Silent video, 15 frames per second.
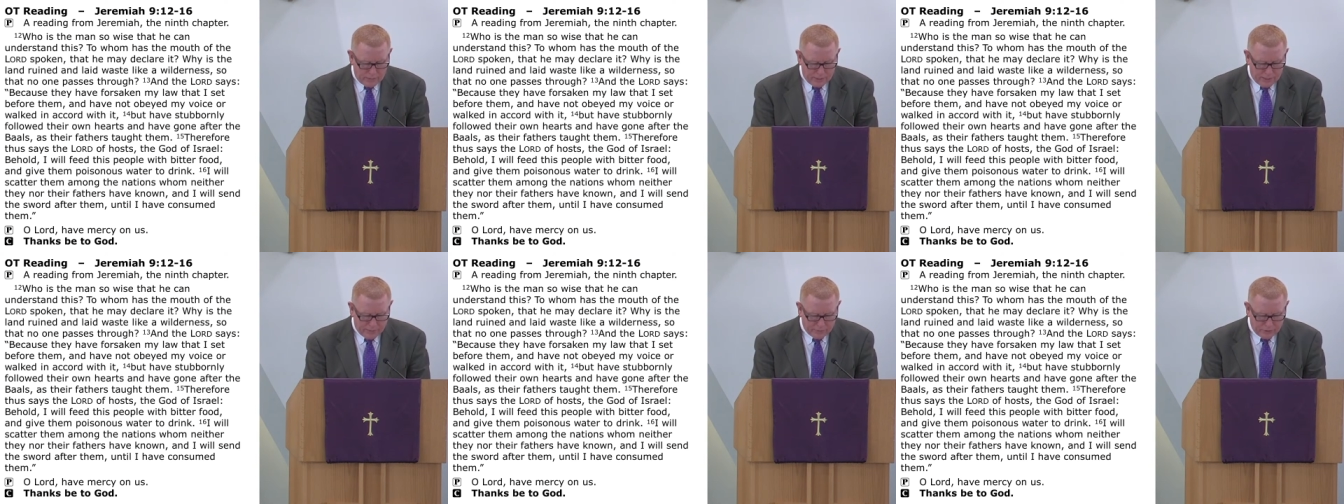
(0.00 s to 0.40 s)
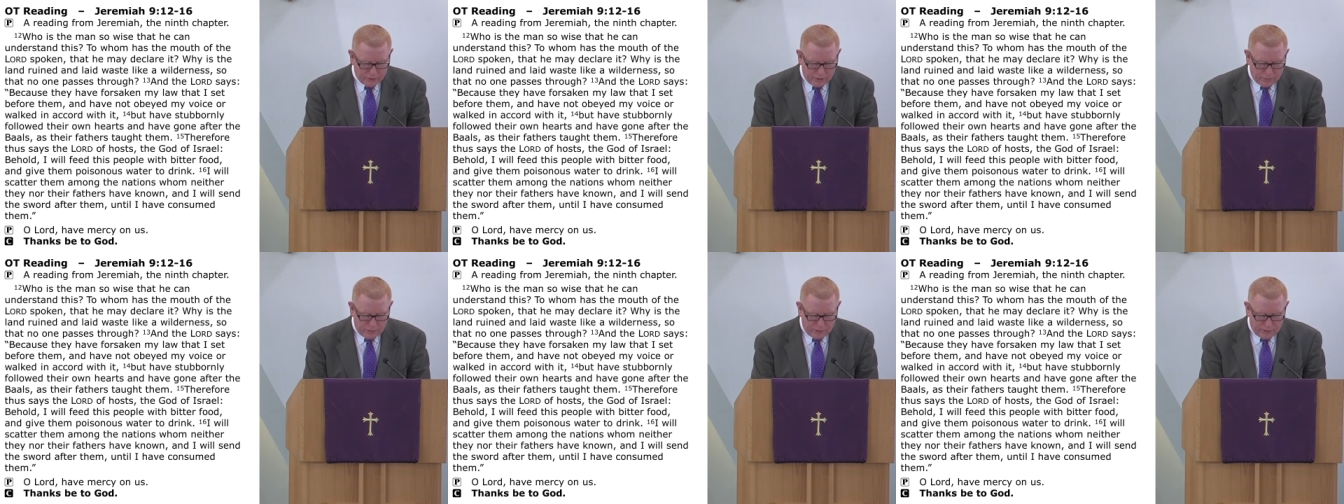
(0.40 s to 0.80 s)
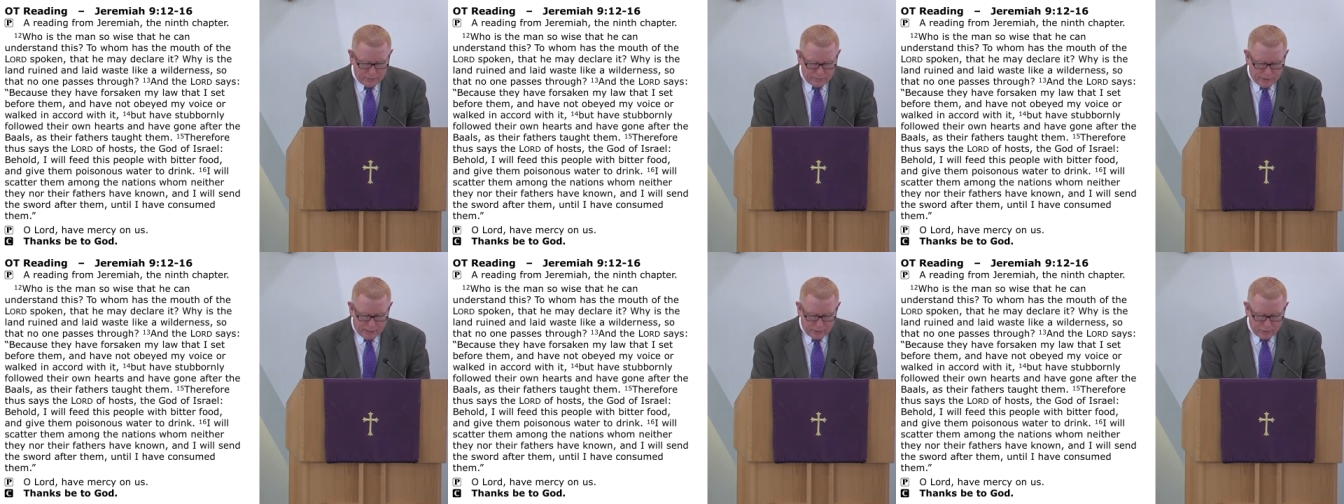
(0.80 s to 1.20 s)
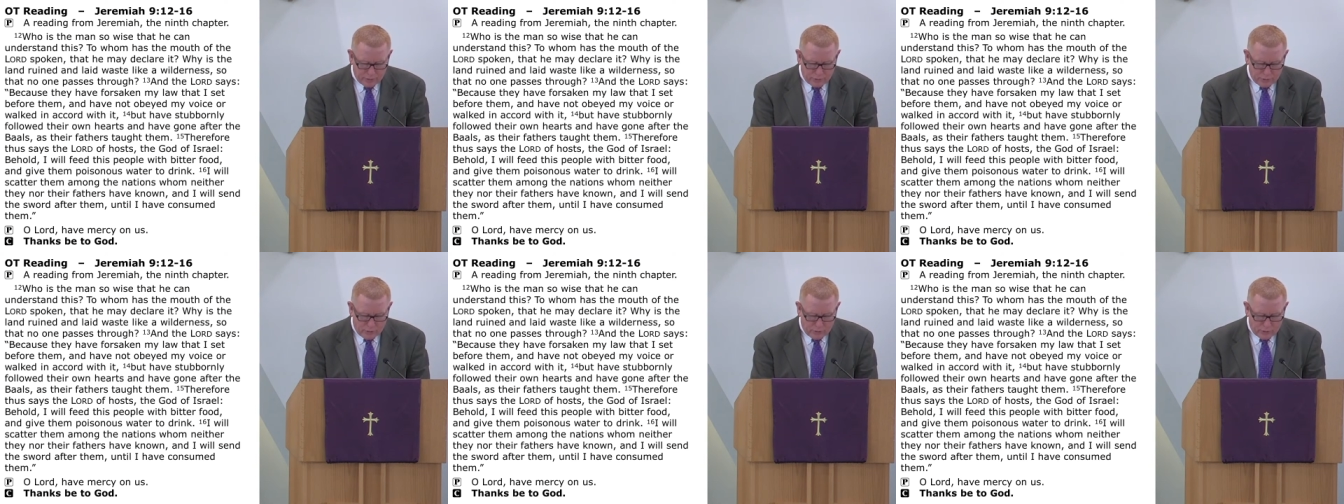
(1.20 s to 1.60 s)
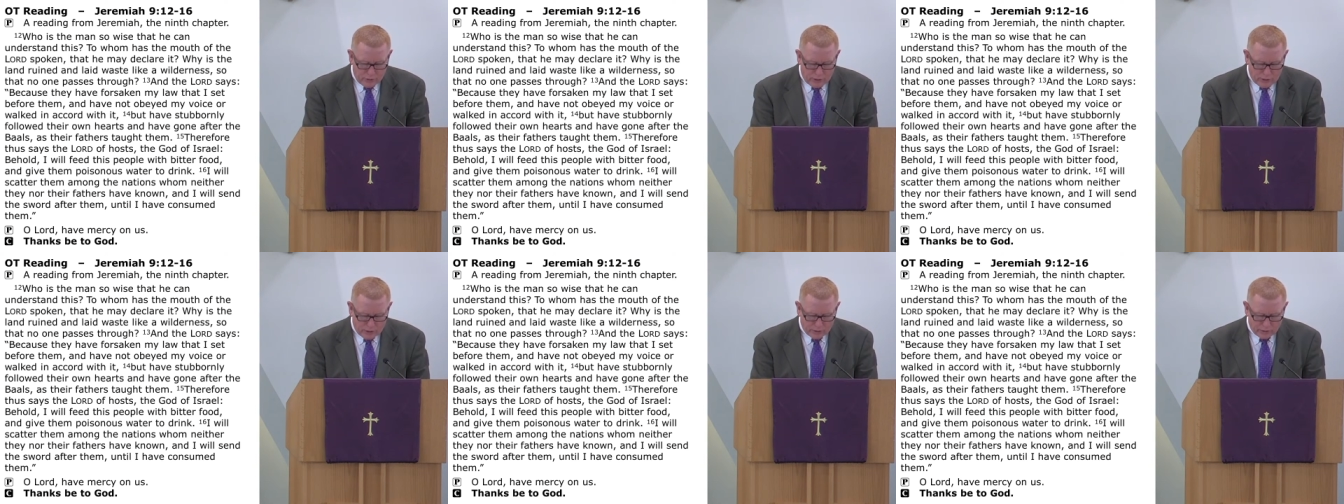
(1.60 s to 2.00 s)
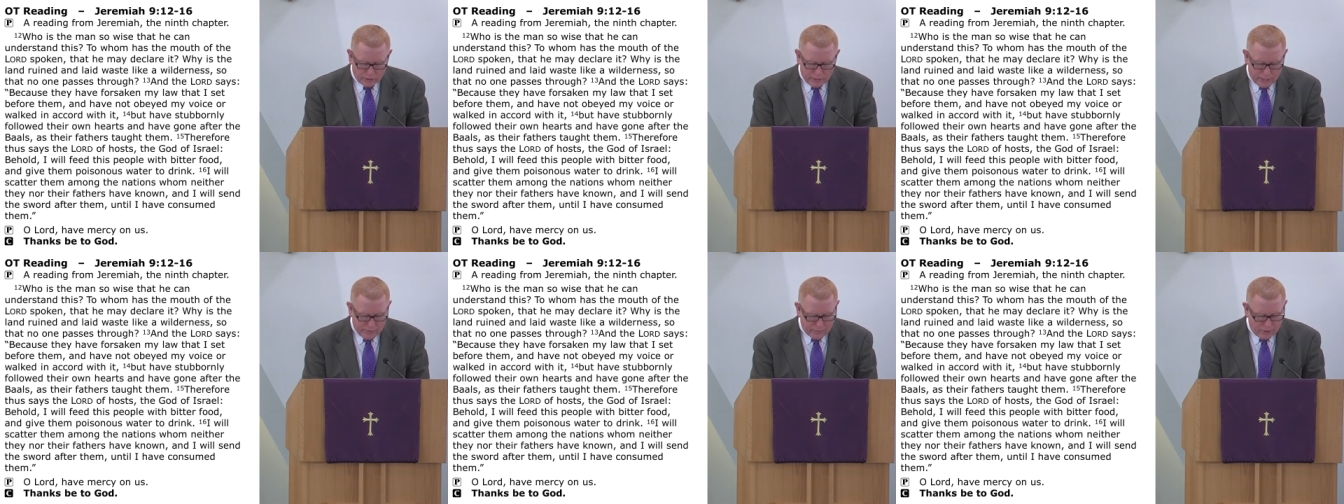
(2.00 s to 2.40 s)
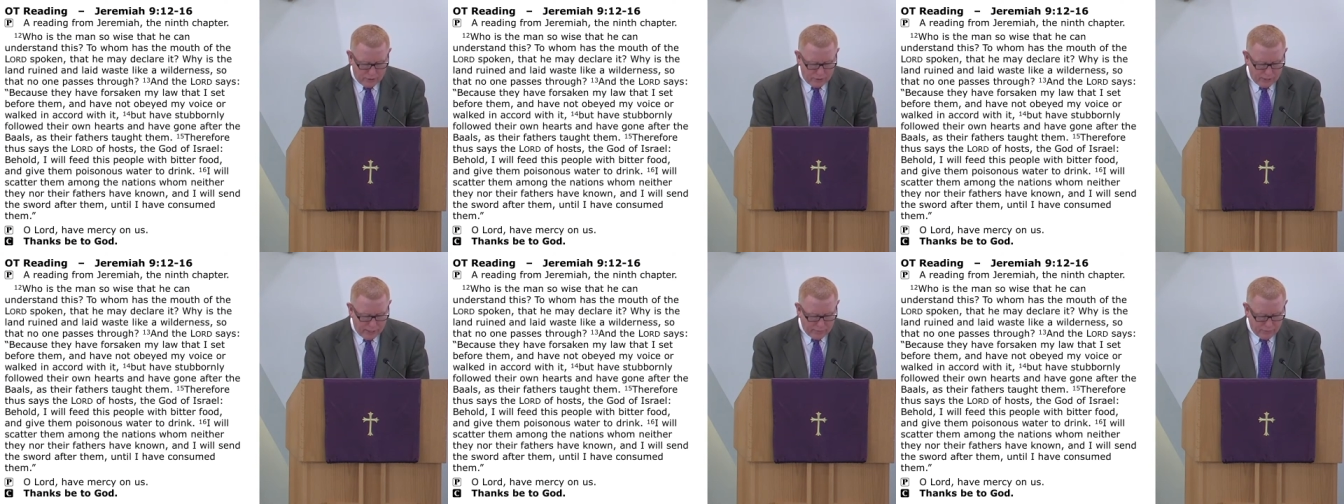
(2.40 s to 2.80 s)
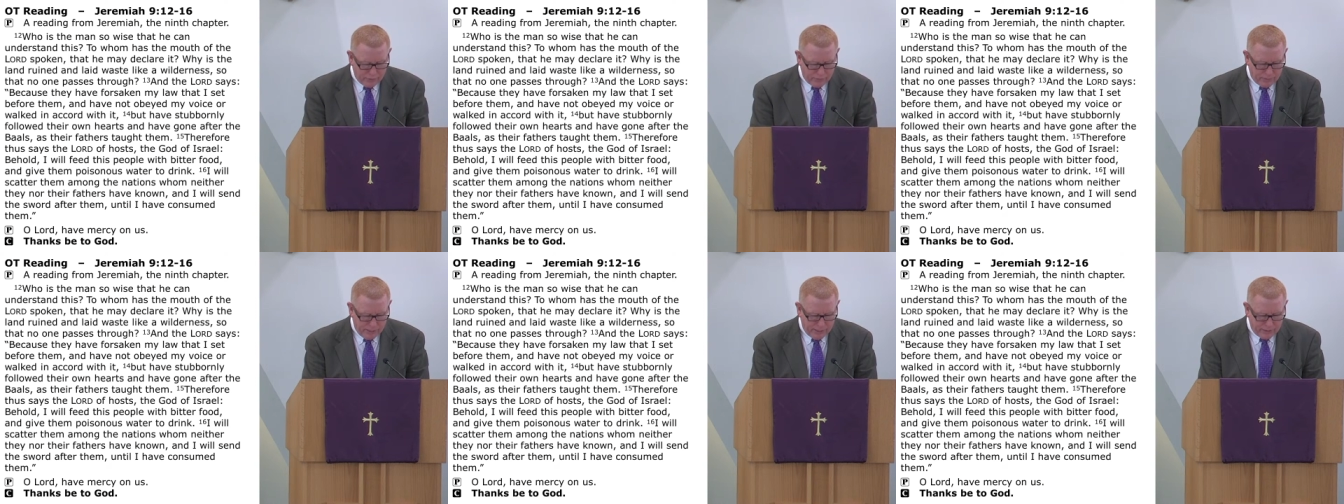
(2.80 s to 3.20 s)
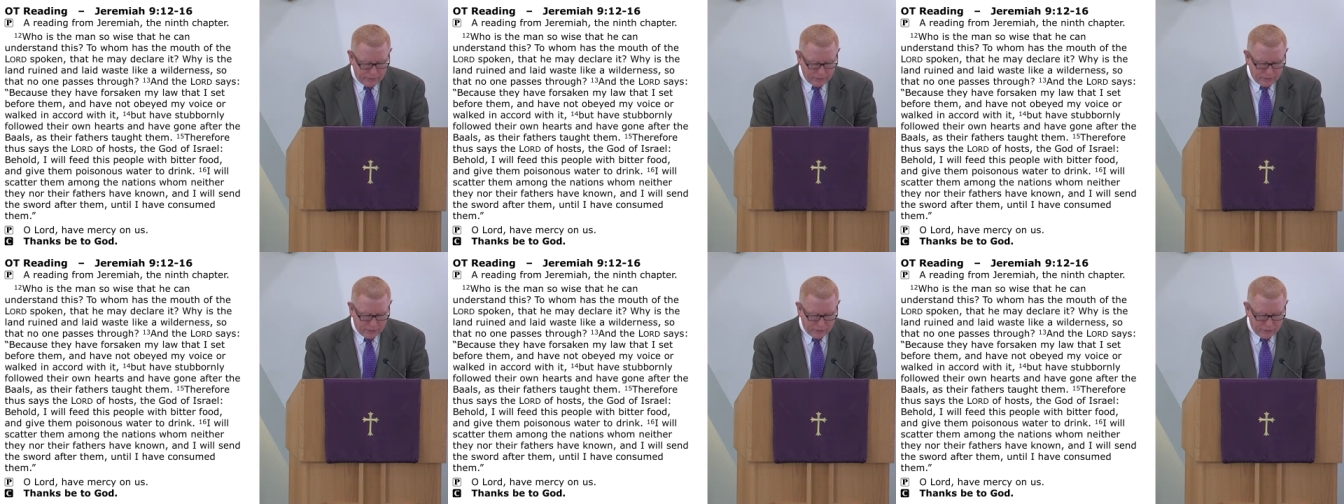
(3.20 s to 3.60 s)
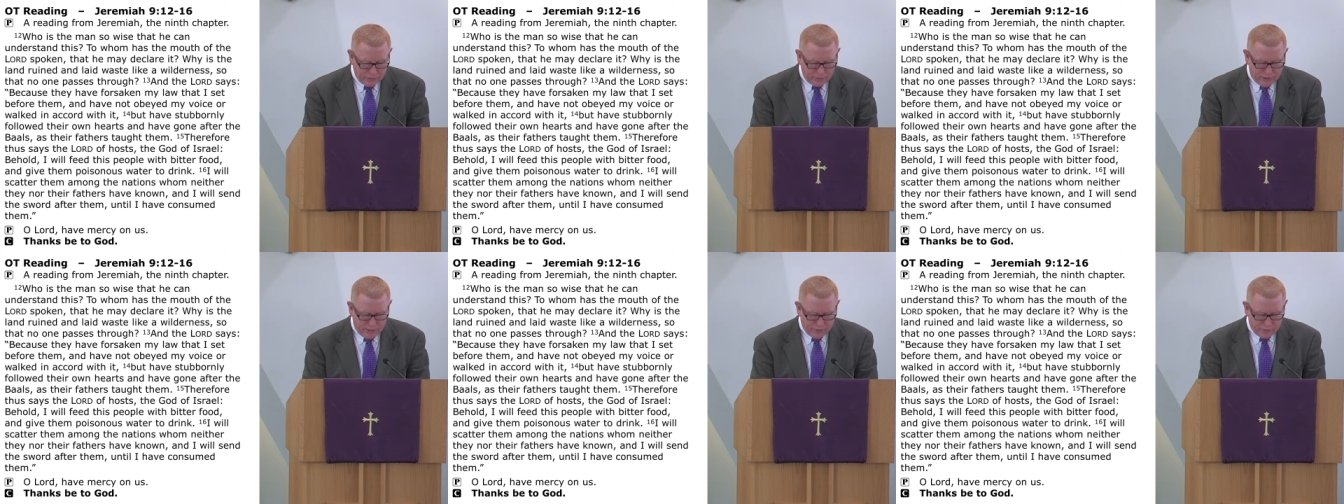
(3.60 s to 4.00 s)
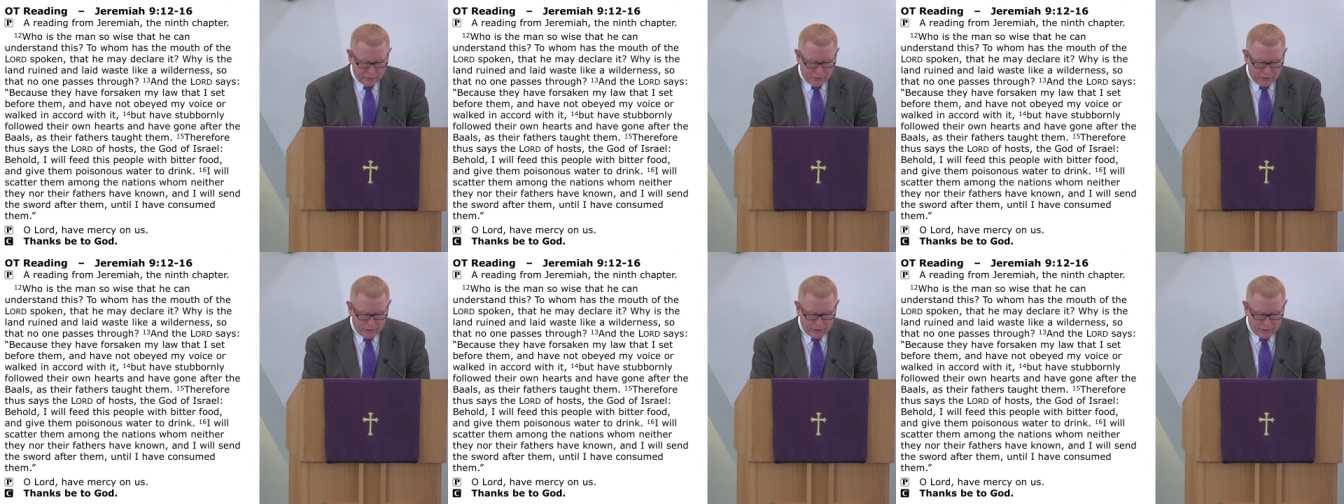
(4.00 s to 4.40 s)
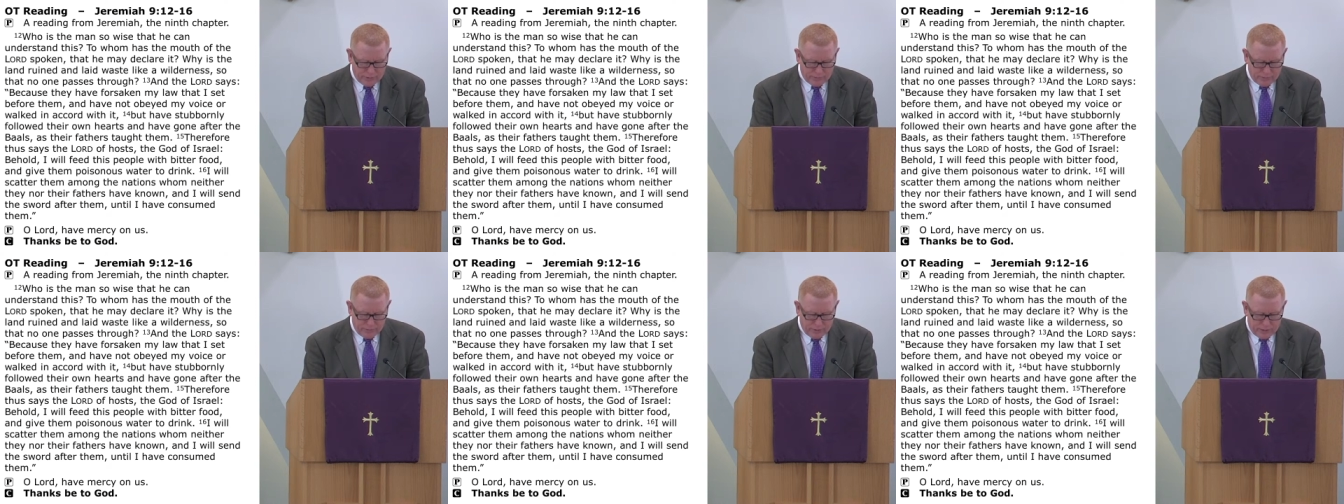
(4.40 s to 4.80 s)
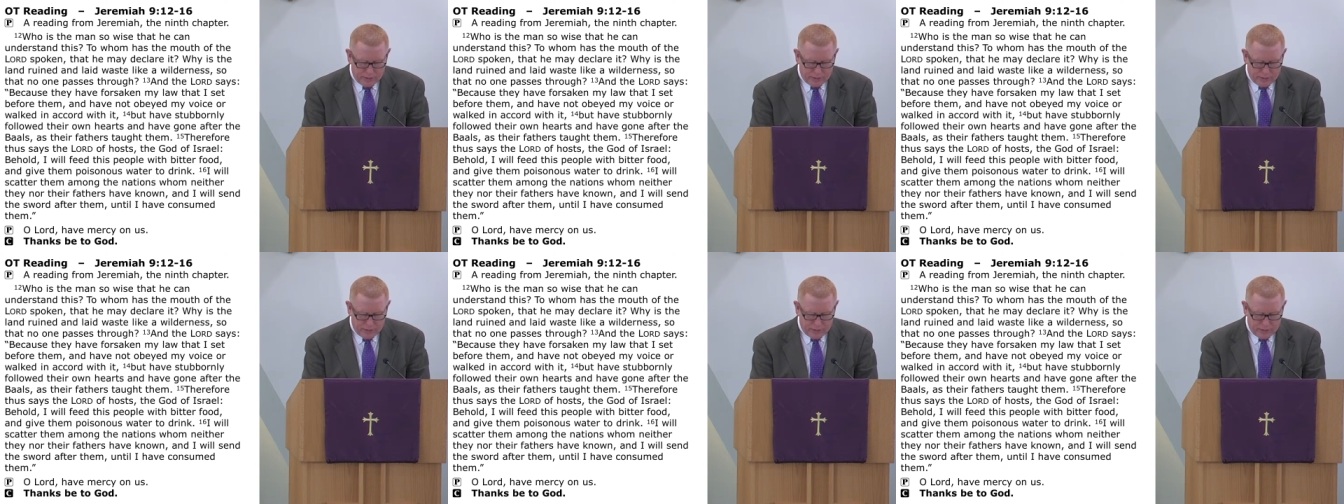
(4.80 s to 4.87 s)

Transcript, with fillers: but have stubbornly followed their own hearts, and have gone after the Baals as their father taught them,